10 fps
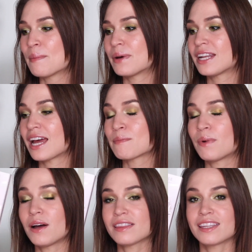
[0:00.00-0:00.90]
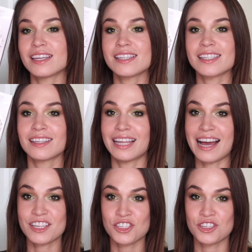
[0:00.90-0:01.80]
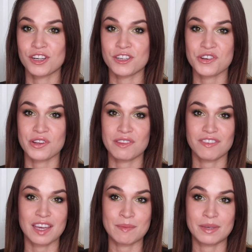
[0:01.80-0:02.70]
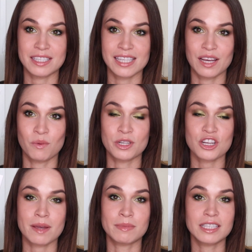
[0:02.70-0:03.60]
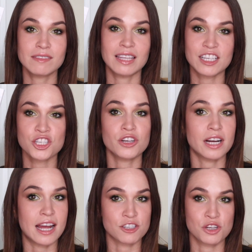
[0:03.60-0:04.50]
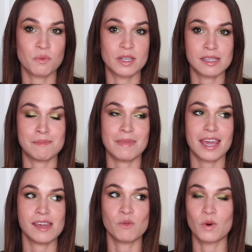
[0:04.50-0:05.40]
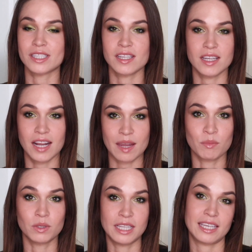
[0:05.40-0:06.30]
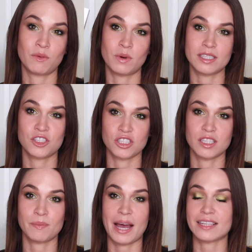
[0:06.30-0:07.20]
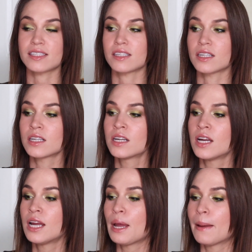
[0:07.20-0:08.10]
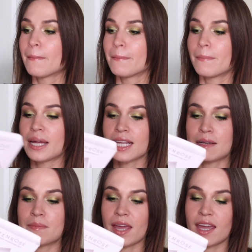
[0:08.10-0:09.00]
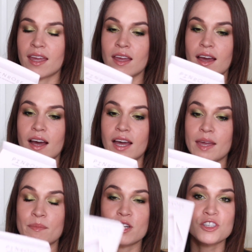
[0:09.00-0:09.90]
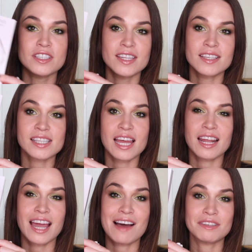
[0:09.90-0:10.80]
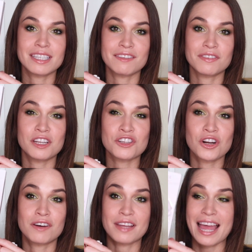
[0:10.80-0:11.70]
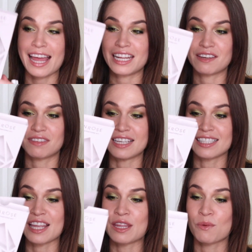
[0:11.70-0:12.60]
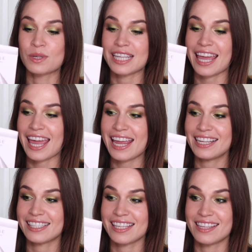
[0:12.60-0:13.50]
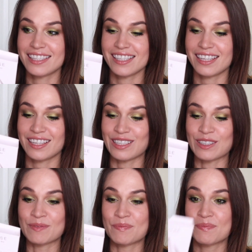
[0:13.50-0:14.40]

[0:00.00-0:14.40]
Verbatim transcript: But I bought this last year during the VIB sale, which I believe last year it actually was in May. It wasn't in April like it was just this past year. But in May, I purchased this and I haven't yet finished off any of these. And there was 8 cents in here.